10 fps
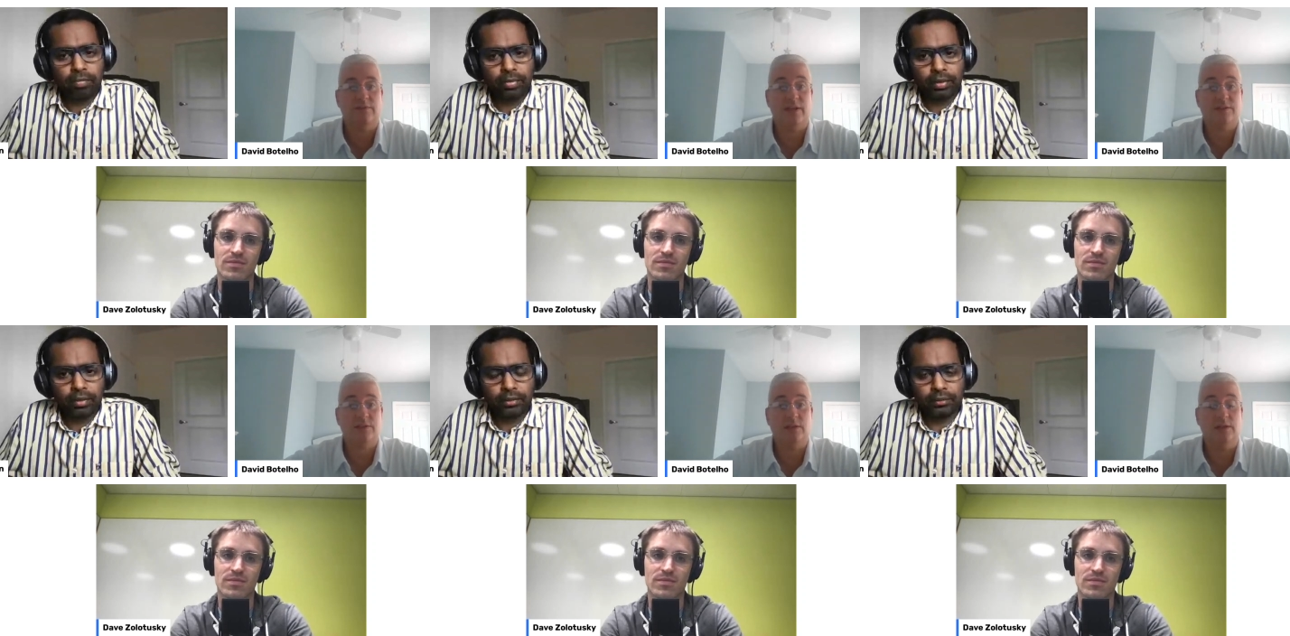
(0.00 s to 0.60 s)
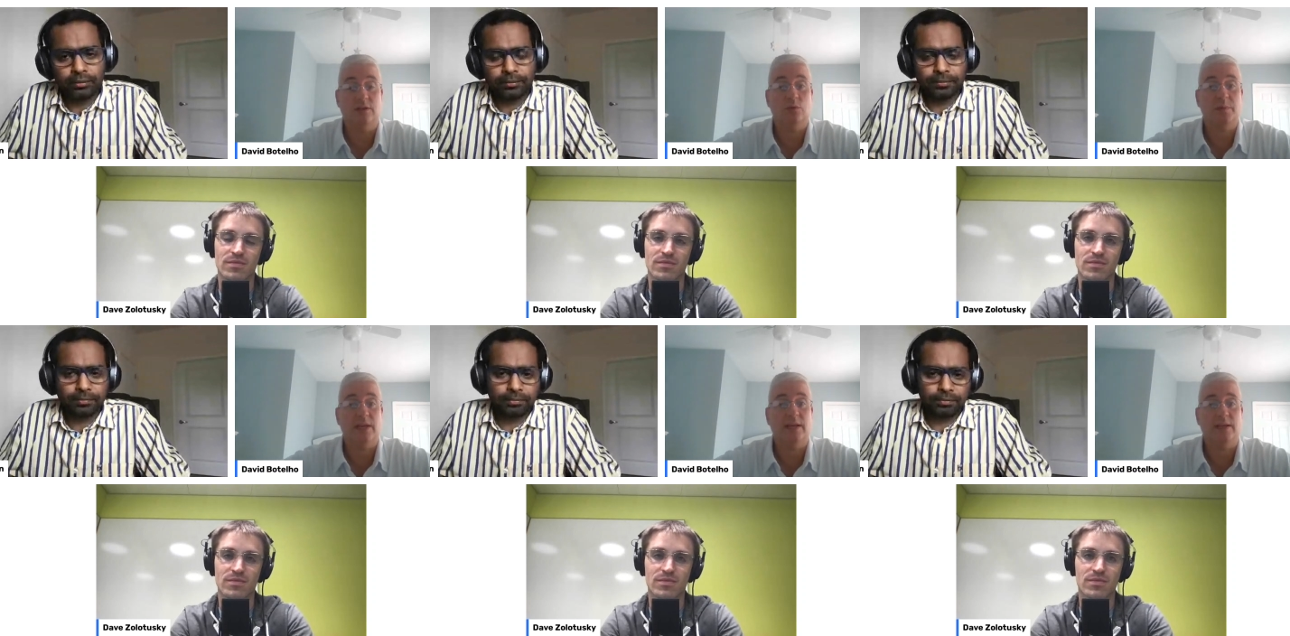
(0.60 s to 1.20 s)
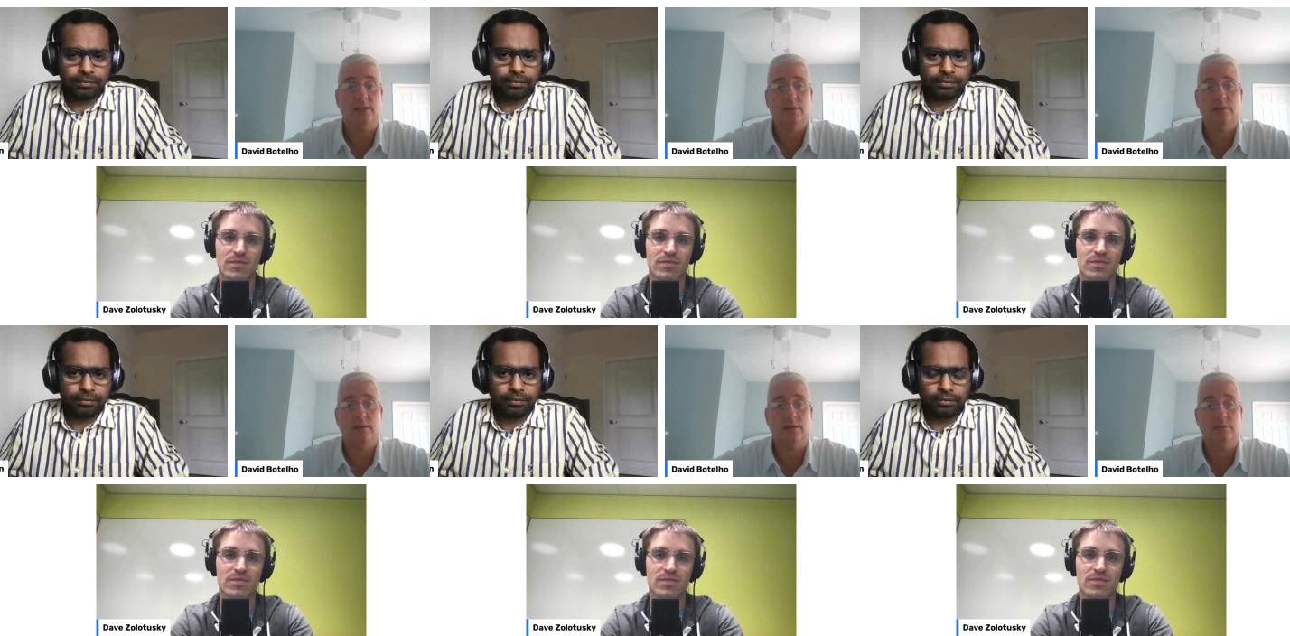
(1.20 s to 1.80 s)
Speaker 1: invested in OPA.
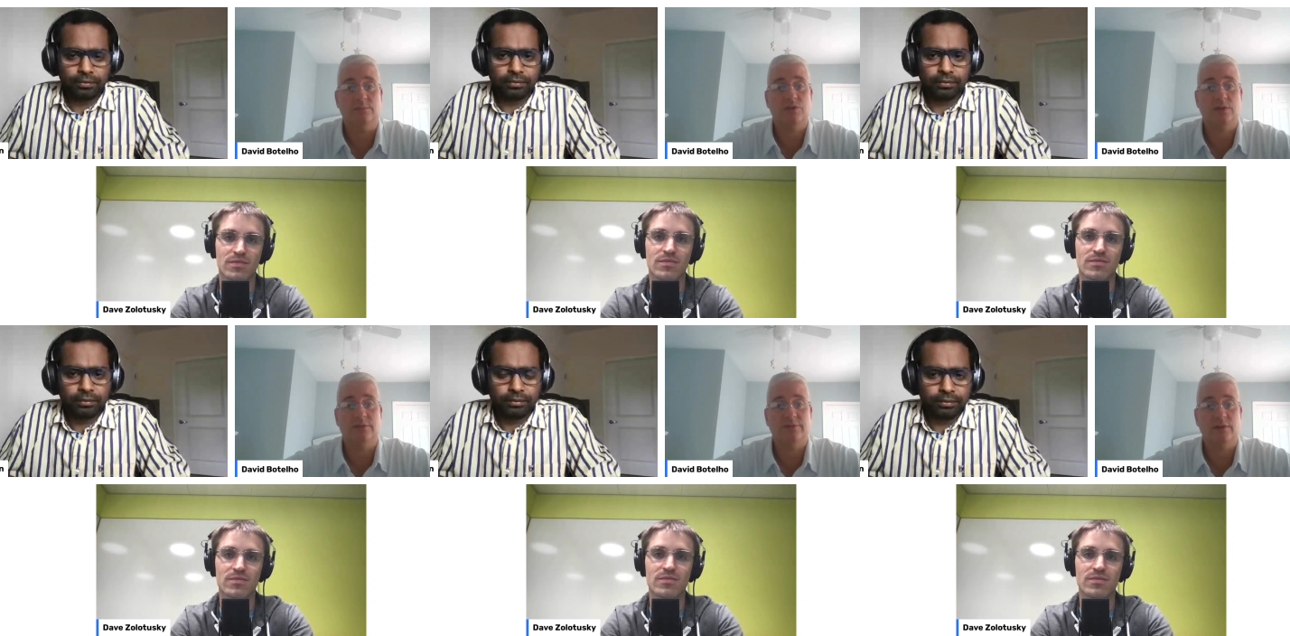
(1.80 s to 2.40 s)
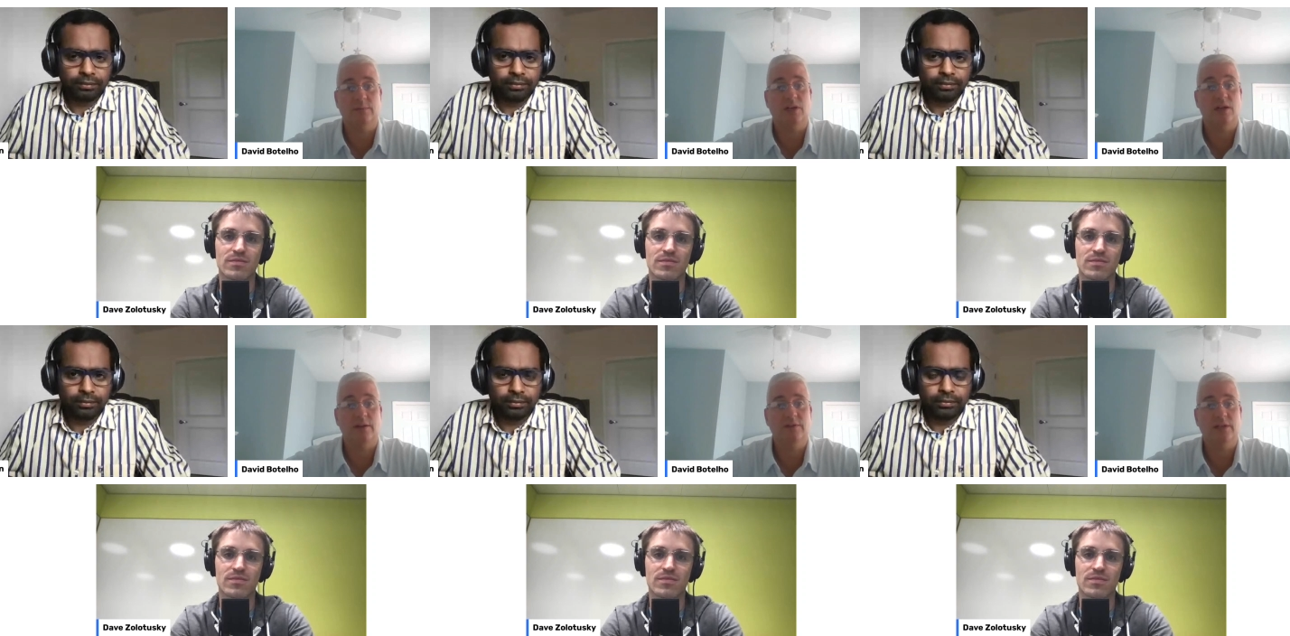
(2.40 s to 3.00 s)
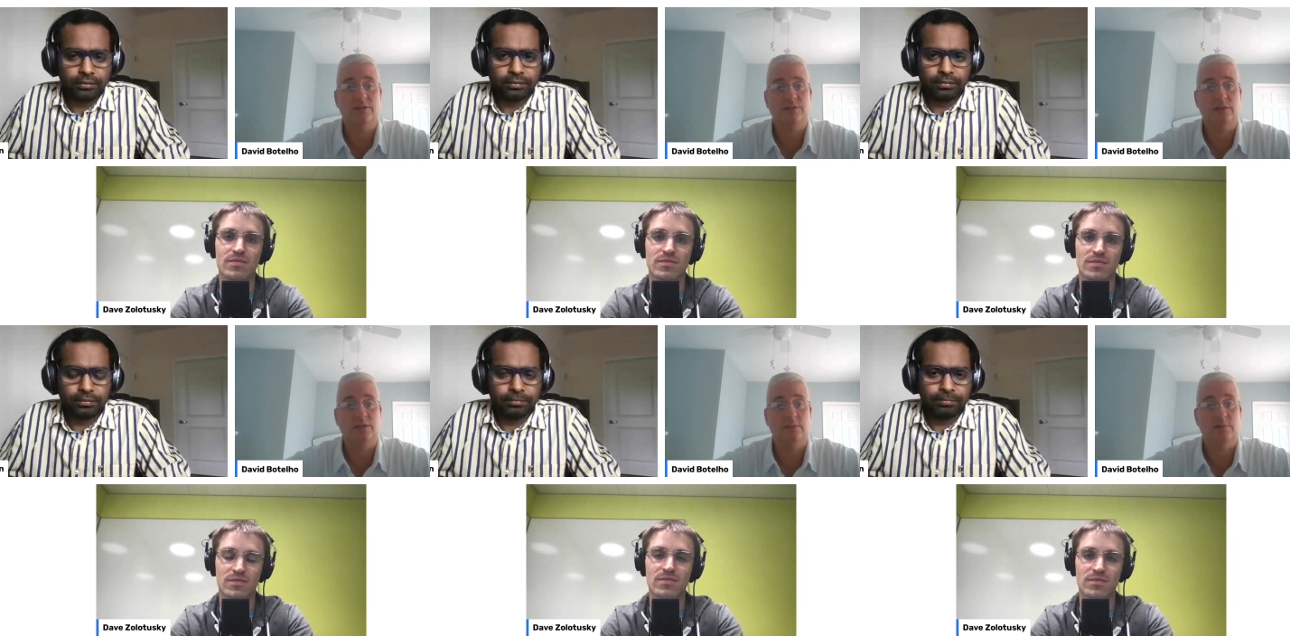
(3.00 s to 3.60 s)
Um, so from a governance
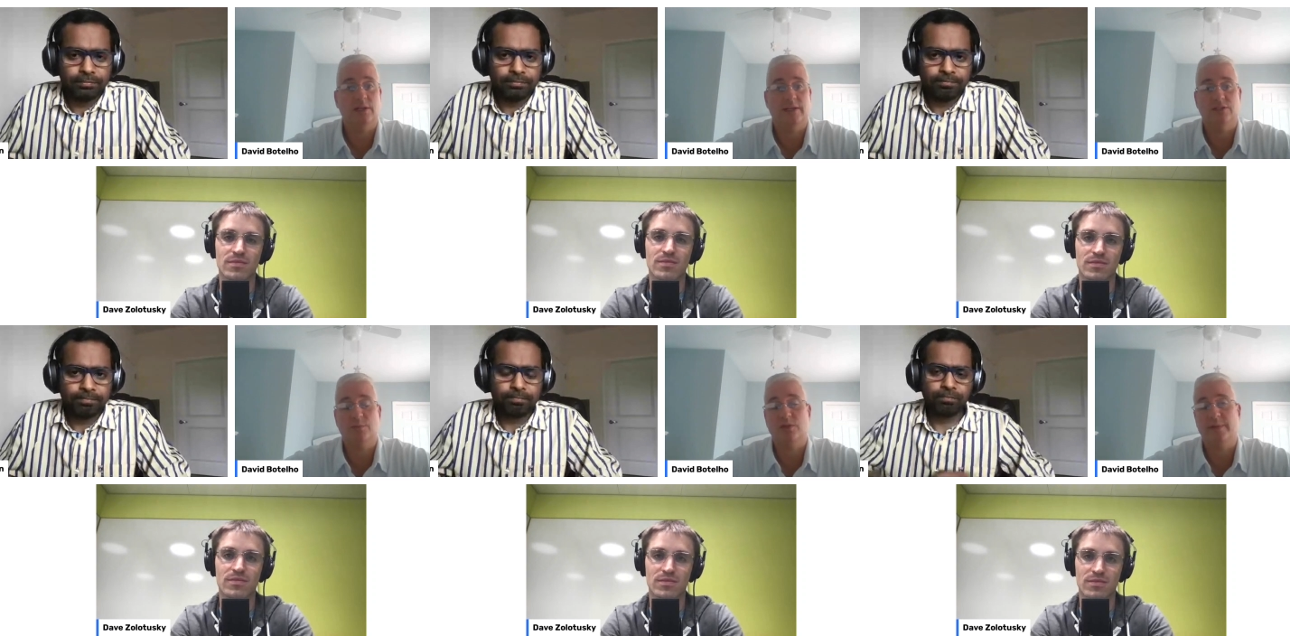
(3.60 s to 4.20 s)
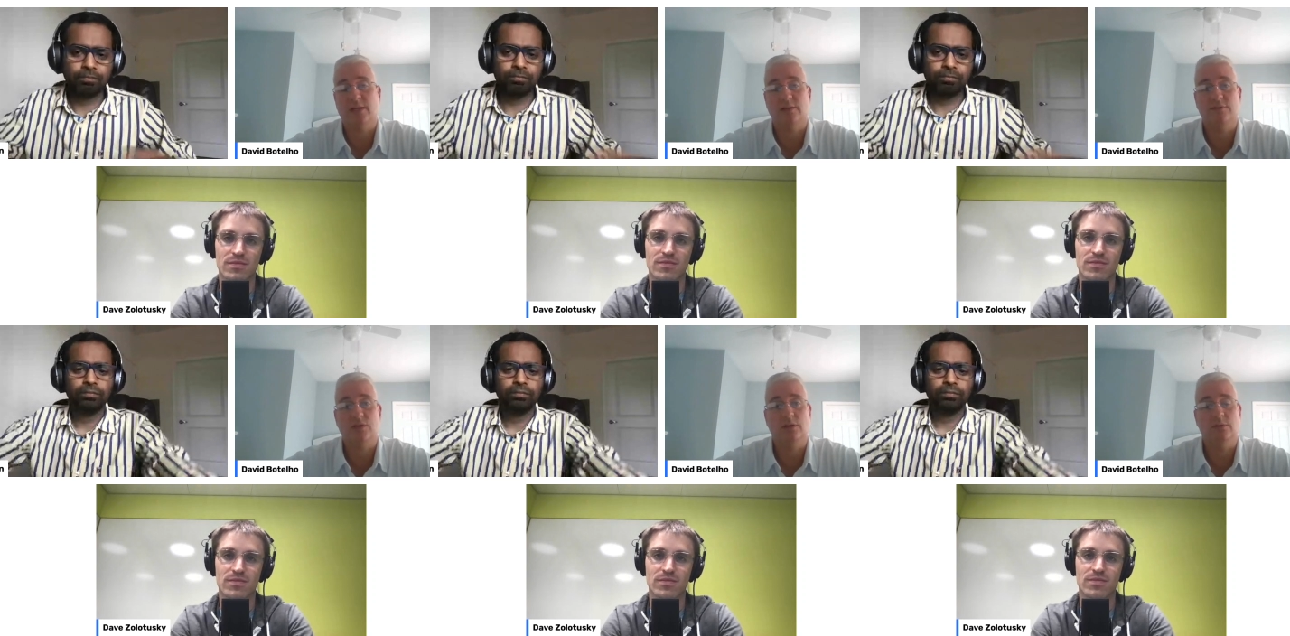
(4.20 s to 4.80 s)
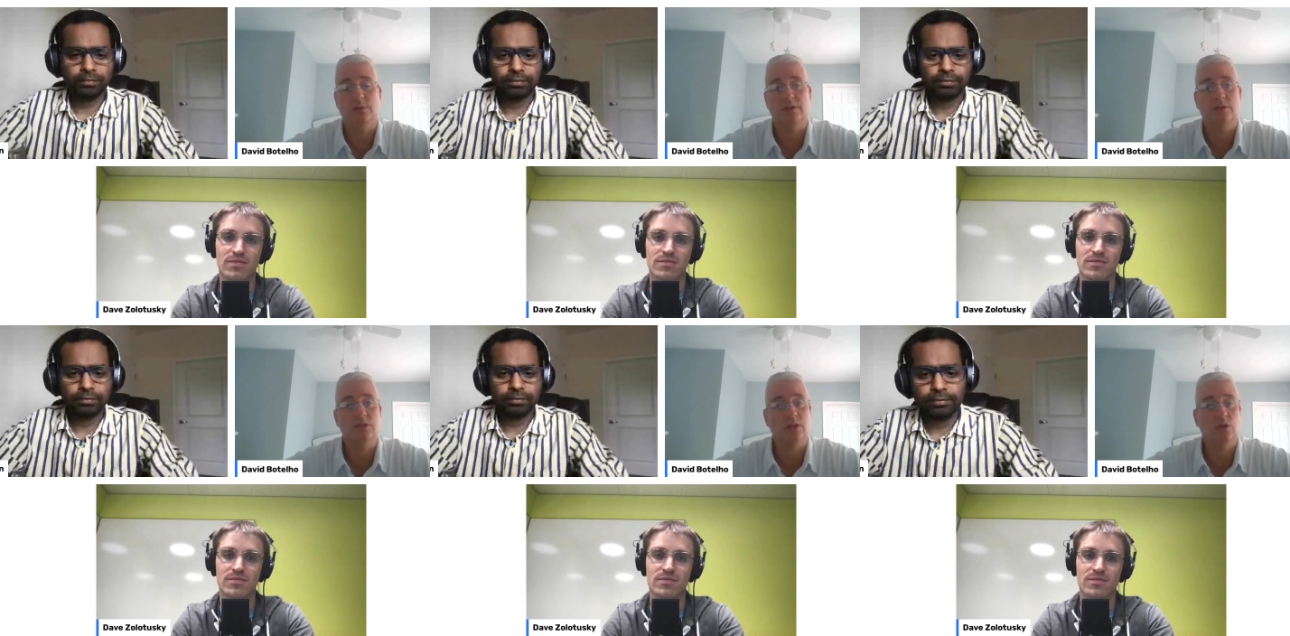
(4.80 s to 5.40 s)
and compliance perspective, so we're
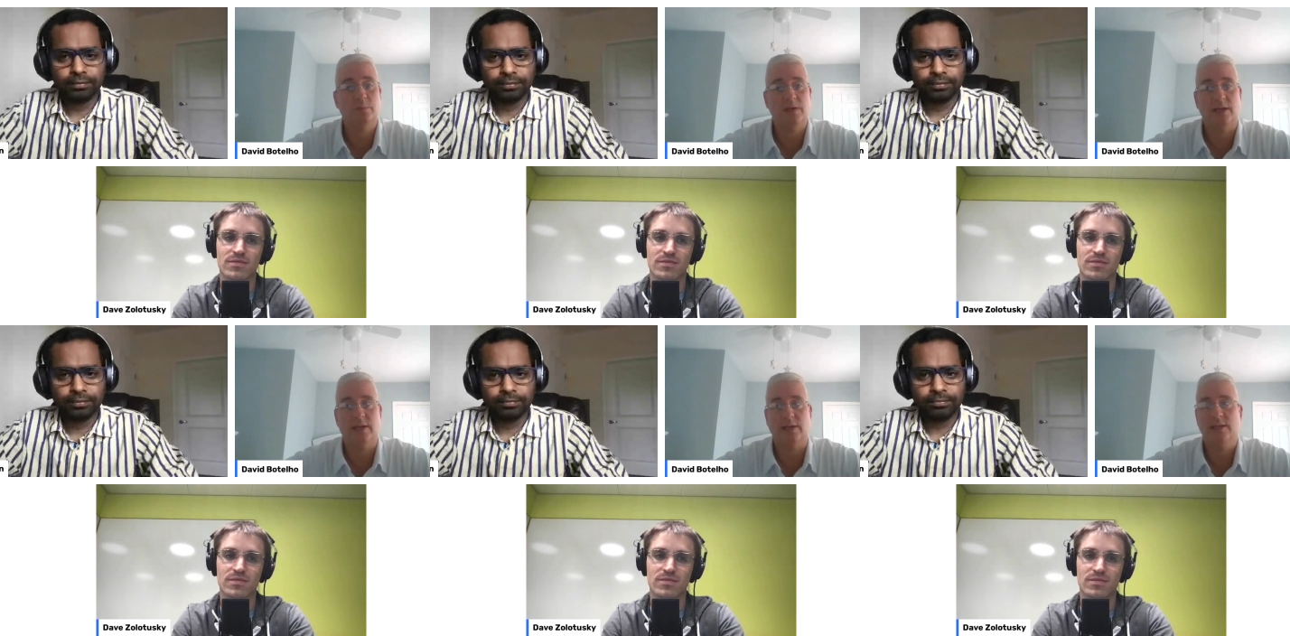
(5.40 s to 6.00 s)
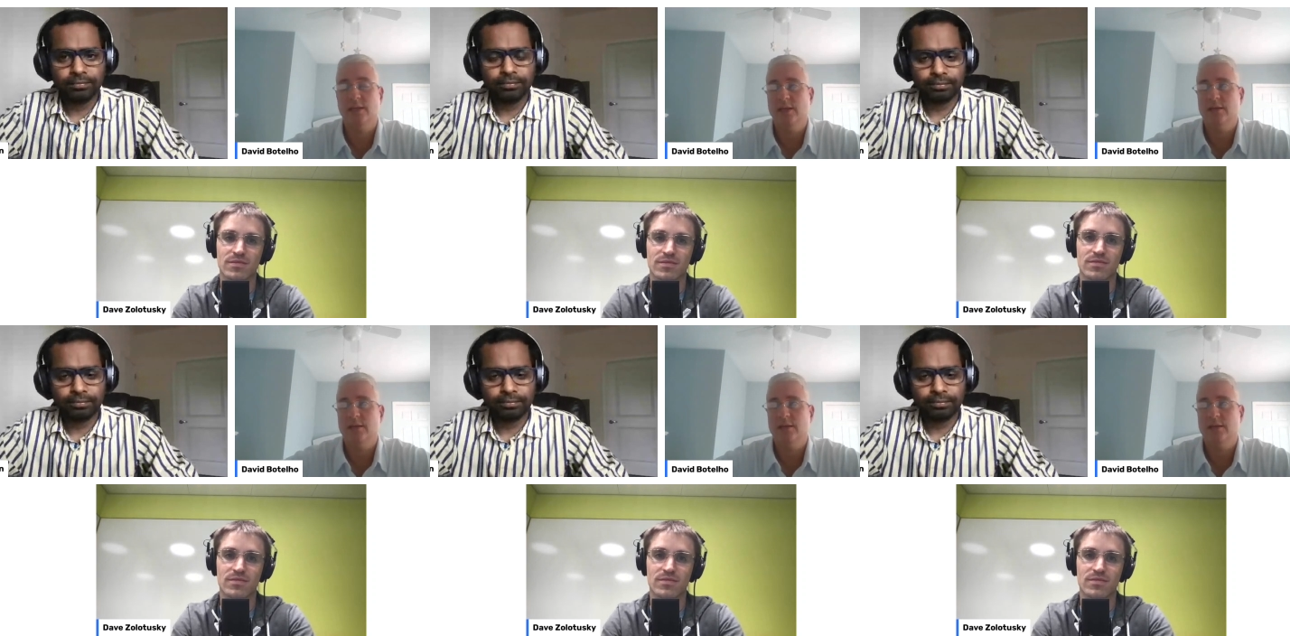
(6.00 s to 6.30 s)
using OPA